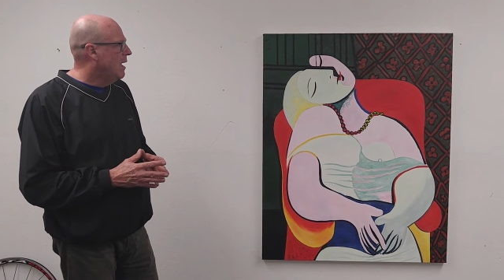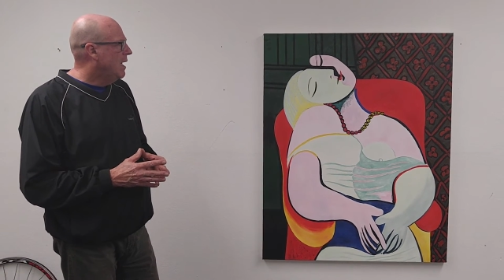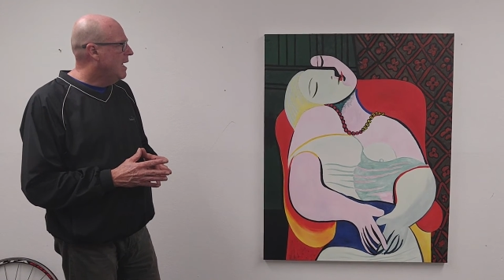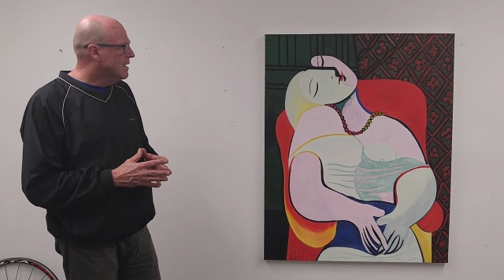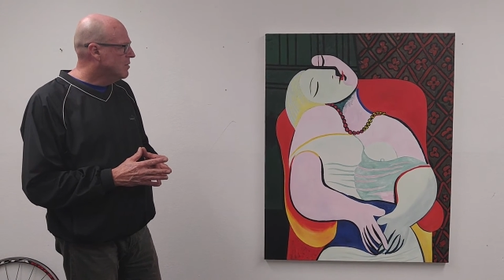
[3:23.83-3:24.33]

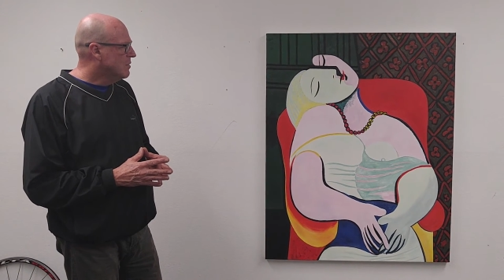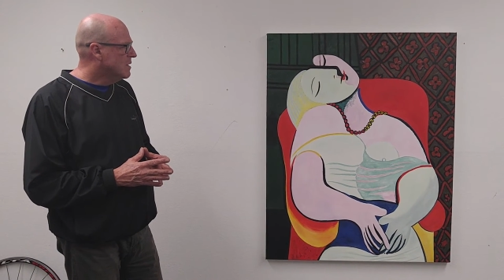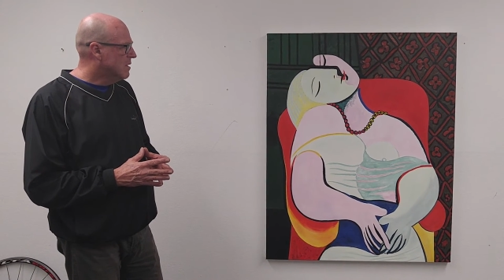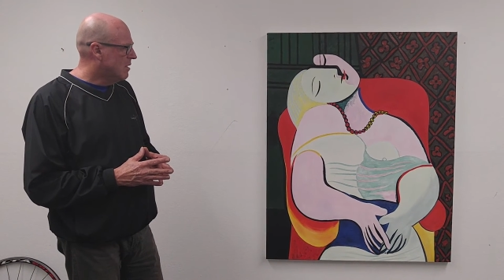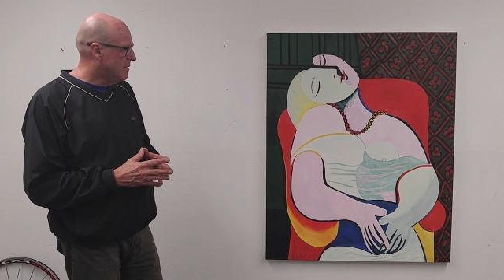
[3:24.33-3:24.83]
And as a
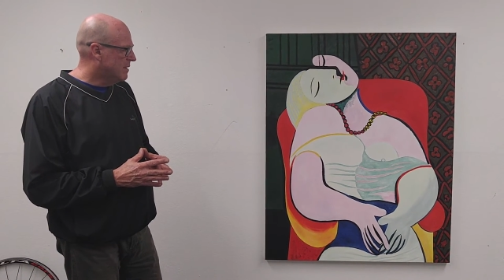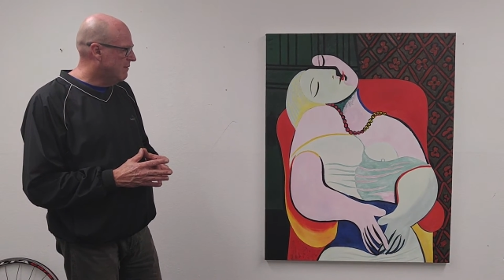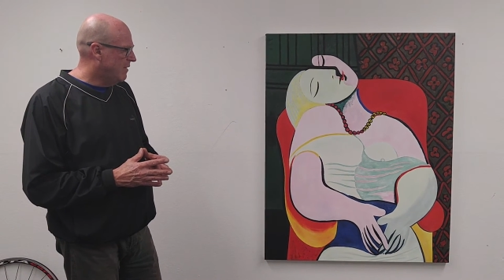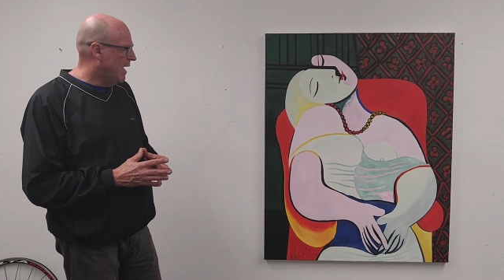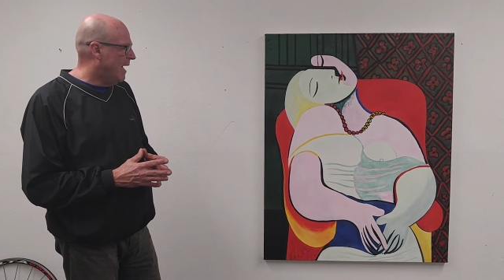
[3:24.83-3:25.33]
result
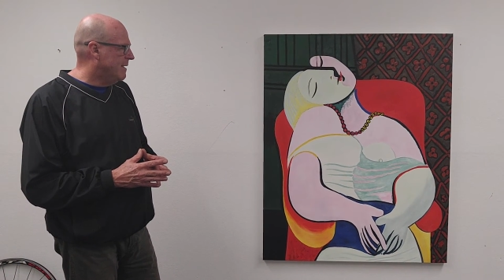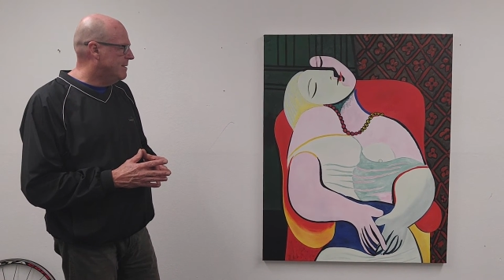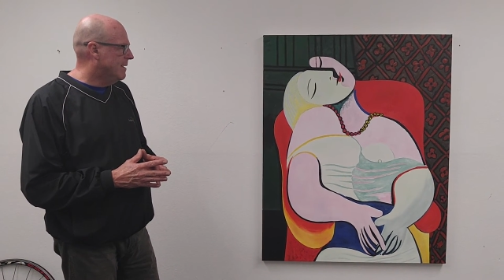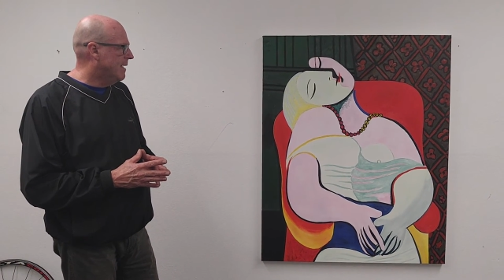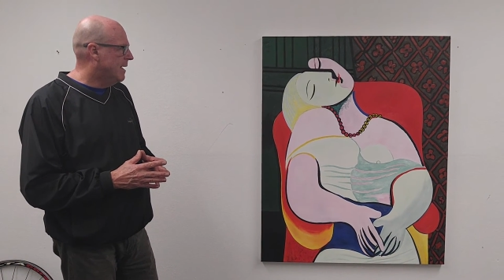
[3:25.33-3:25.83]
of
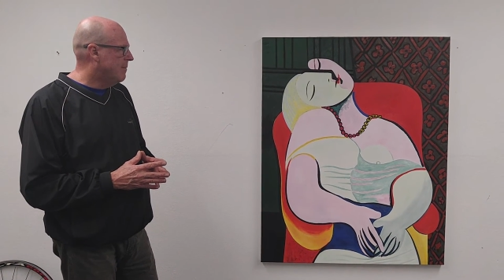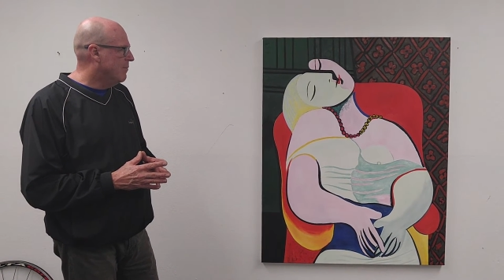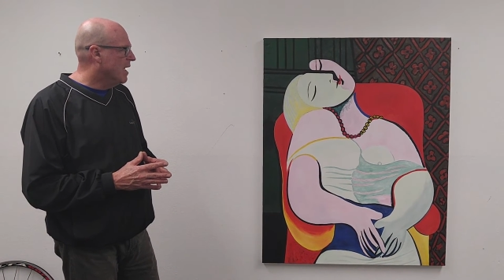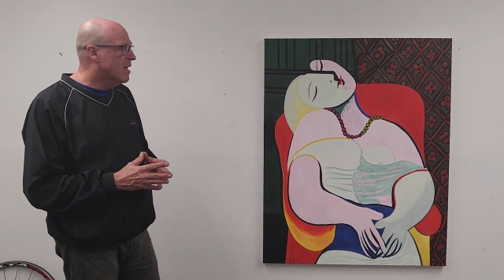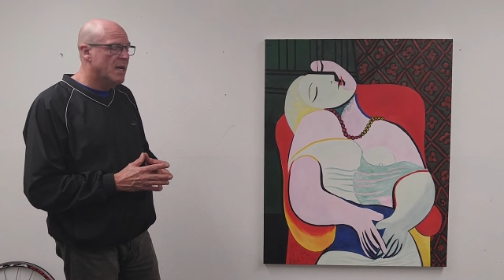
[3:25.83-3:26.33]
that,
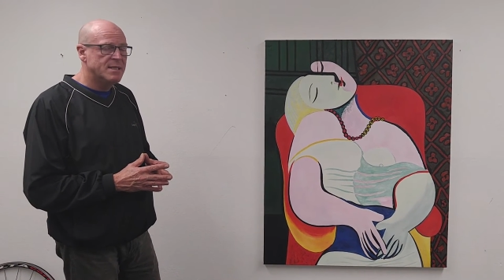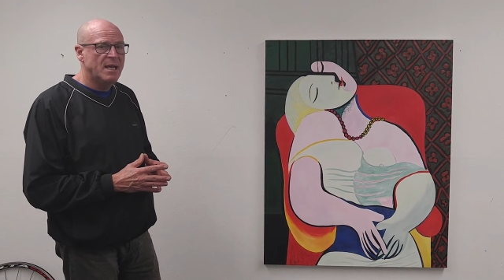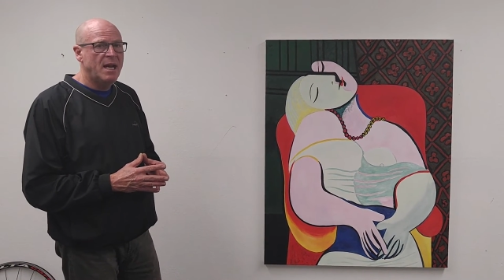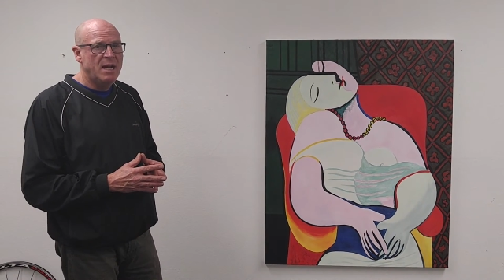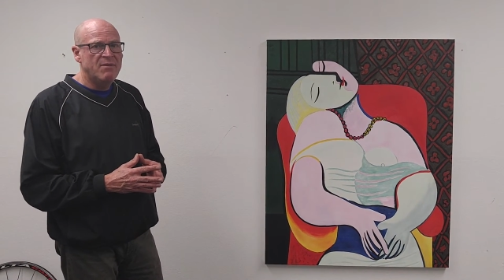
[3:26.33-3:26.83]
it
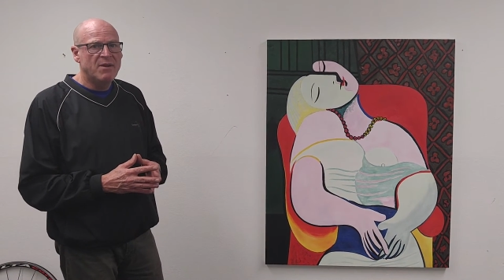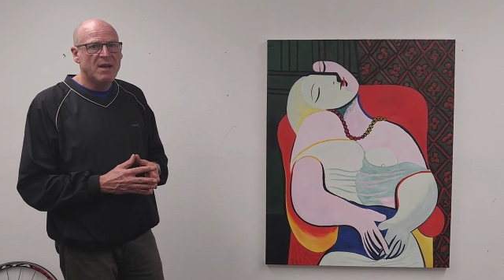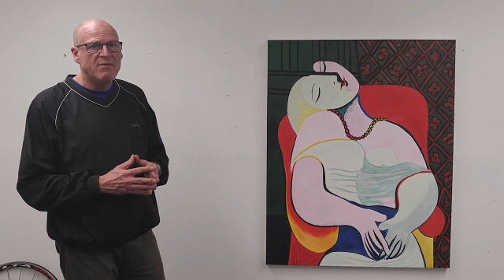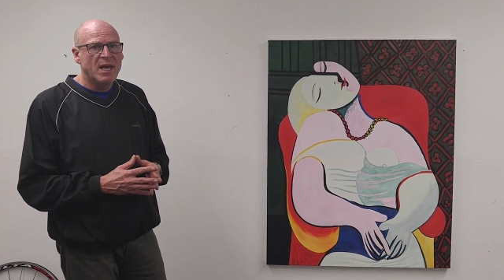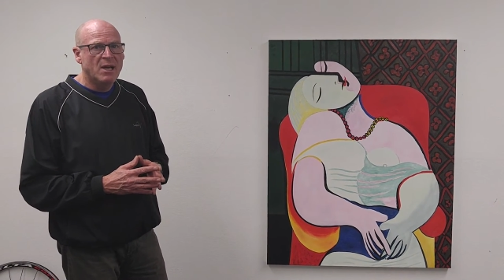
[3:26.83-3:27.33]
cost
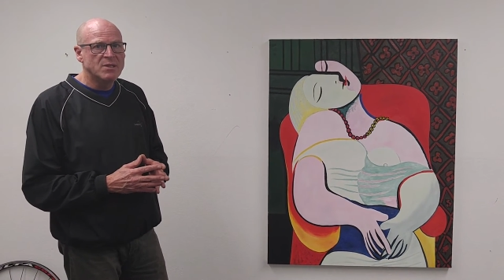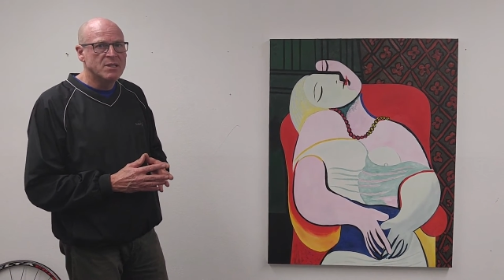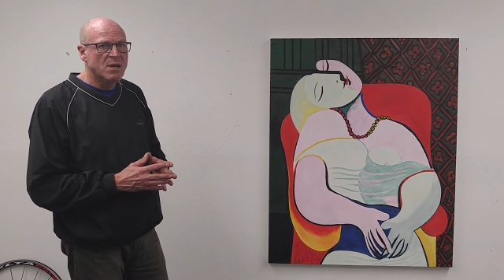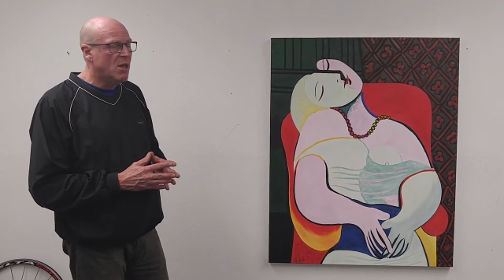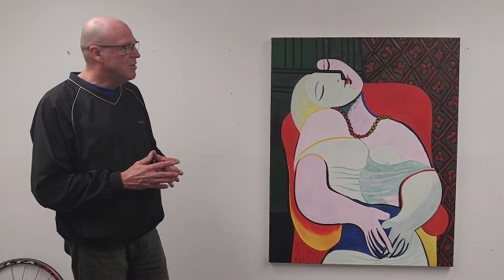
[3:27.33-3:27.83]

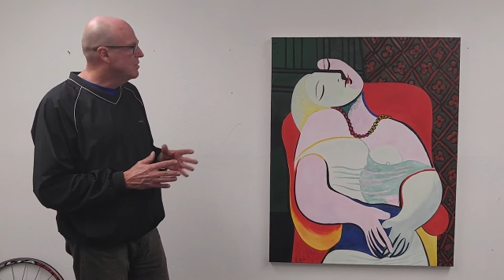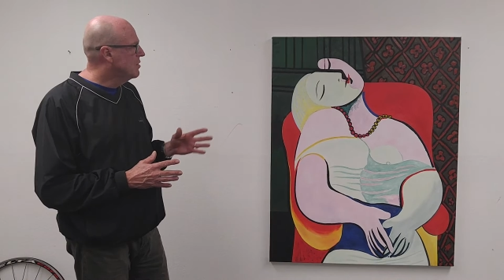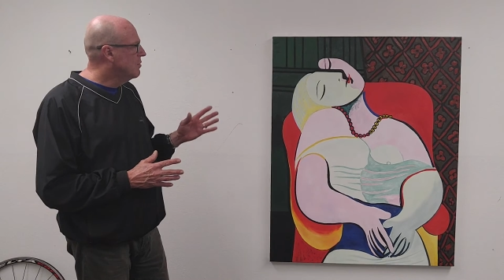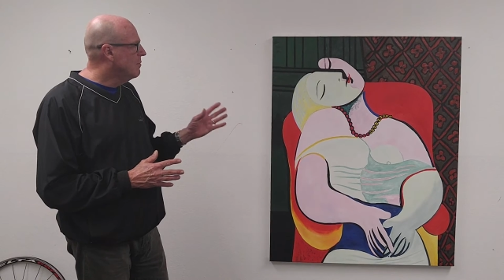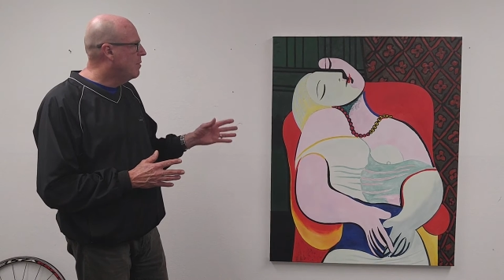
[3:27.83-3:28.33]
$85,000
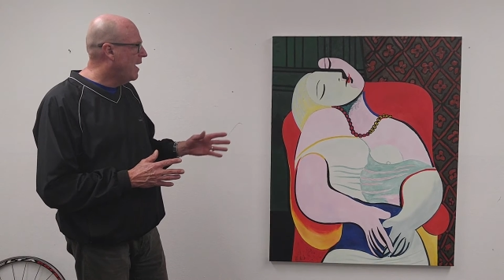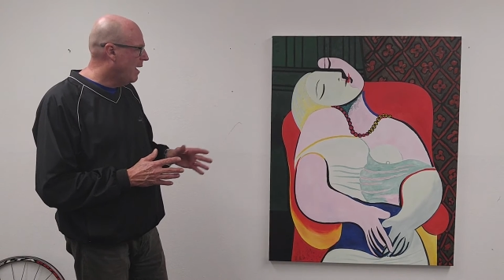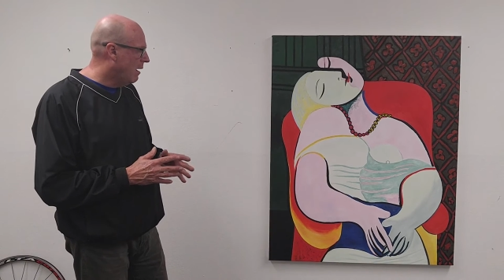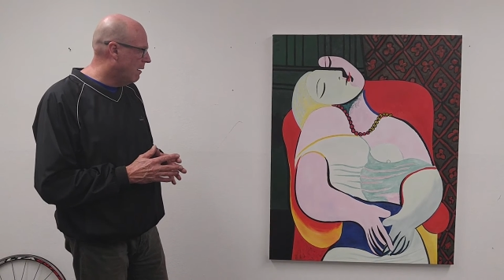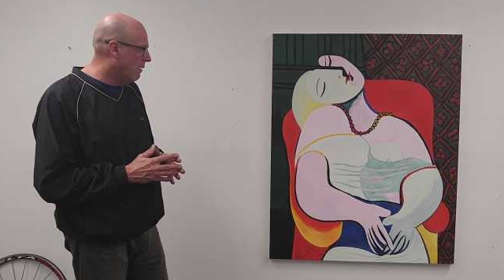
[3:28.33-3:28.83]
to
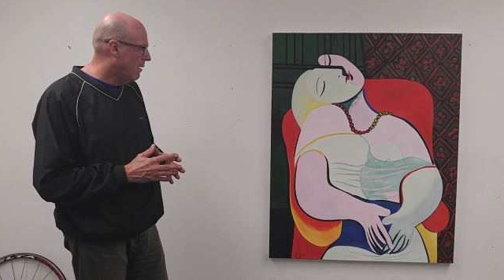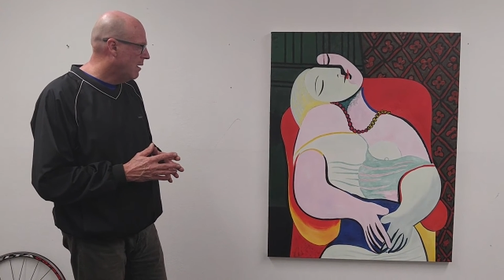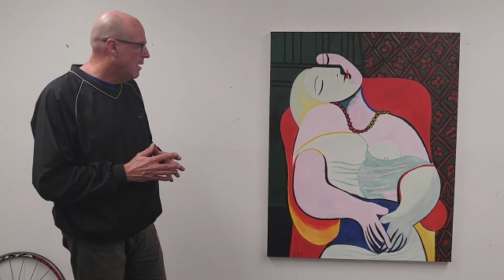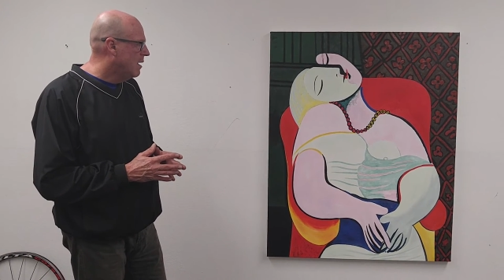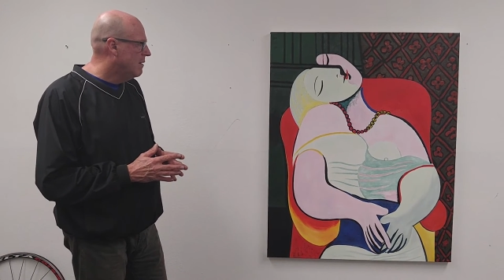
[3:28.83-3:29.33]
repair
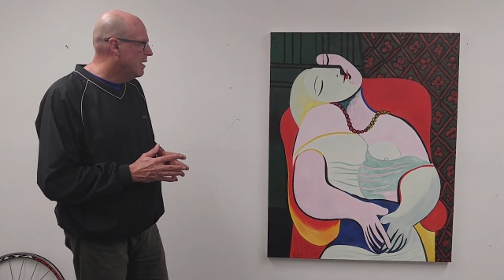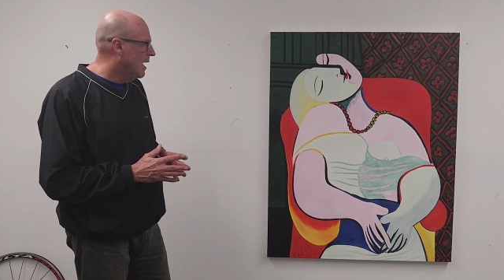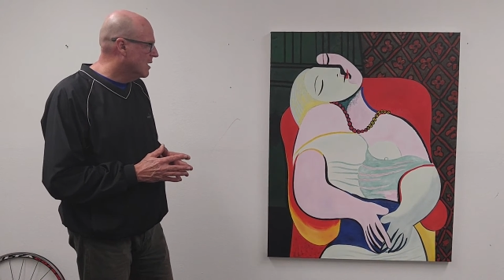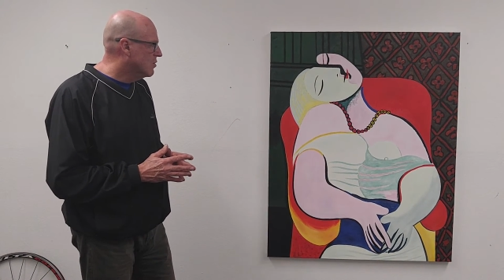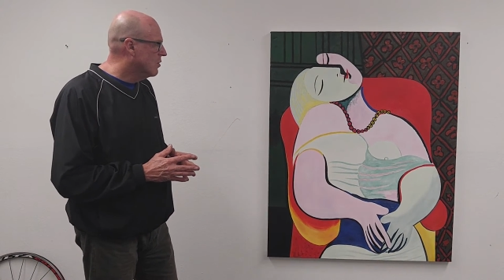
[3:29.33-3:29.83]
the
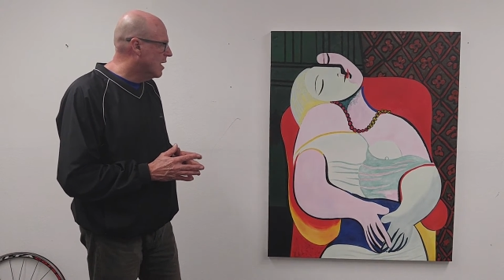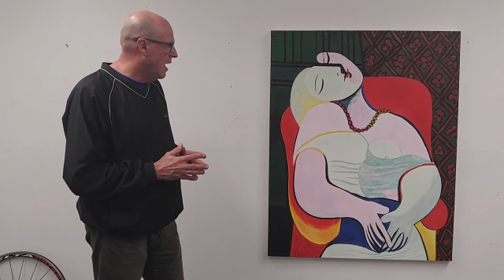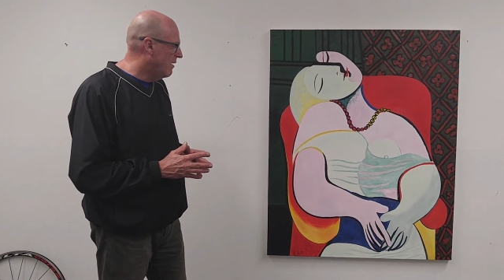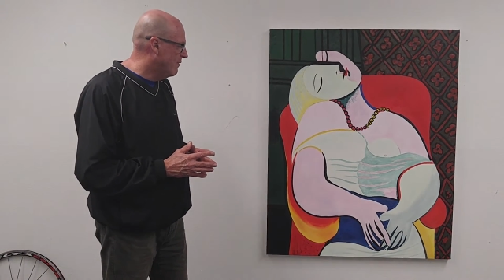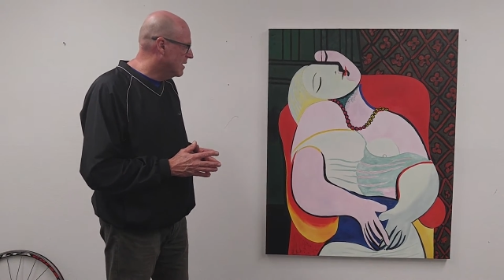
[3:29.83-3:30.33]
actual
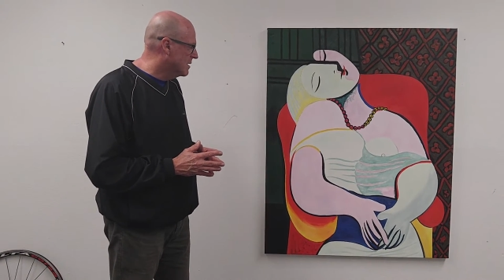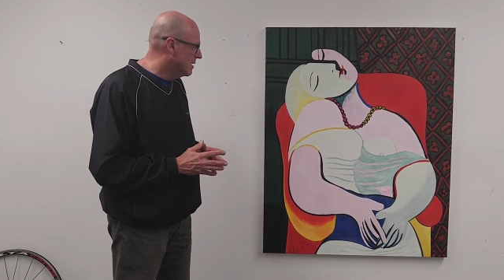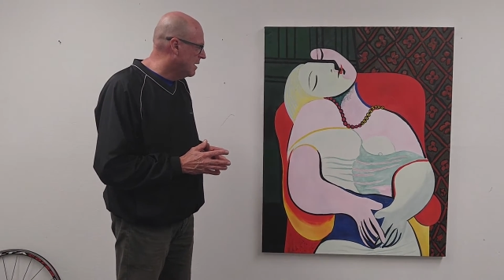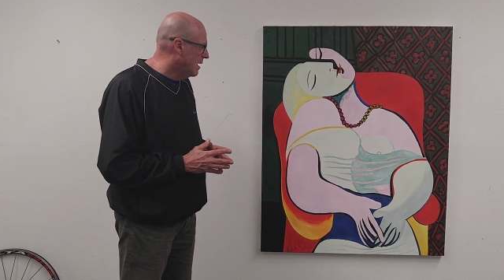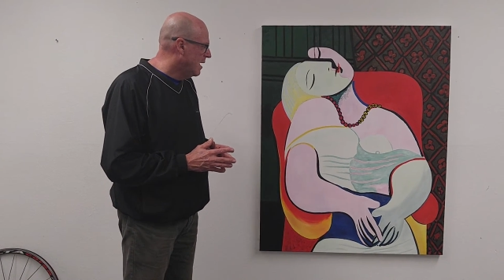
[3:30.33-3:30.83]
canvas.